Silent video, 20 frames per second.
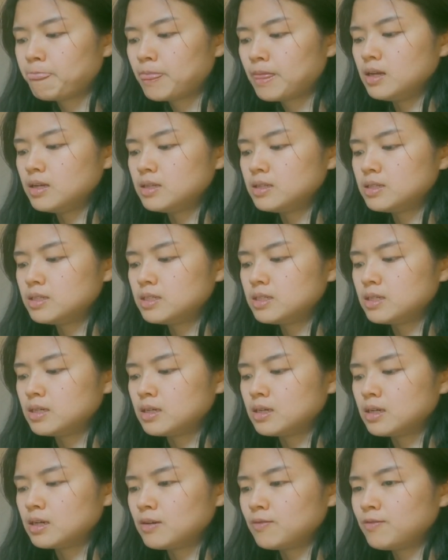is
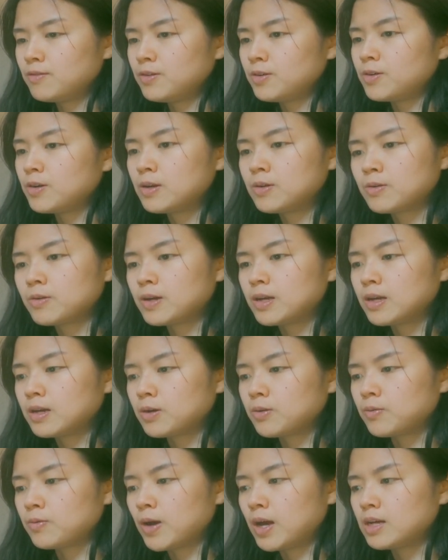to give your inner critic
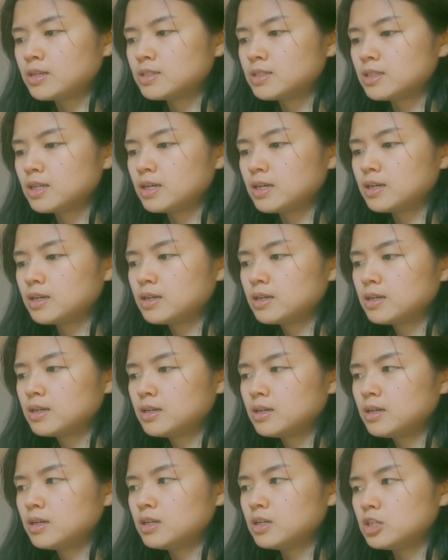a rest, like
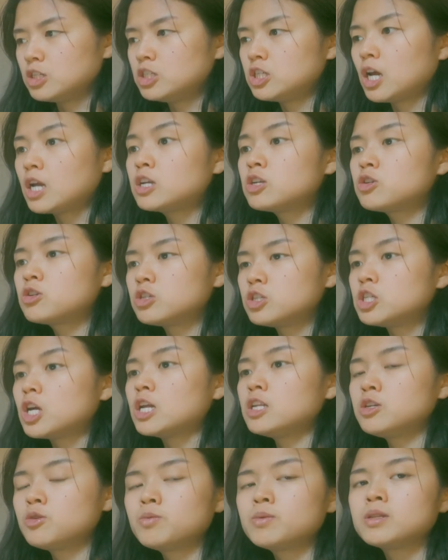
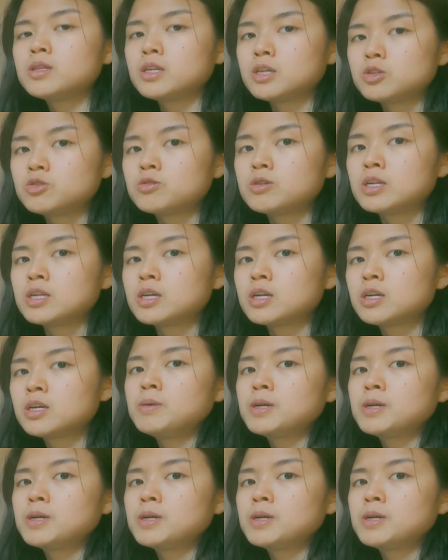genuinely treat it.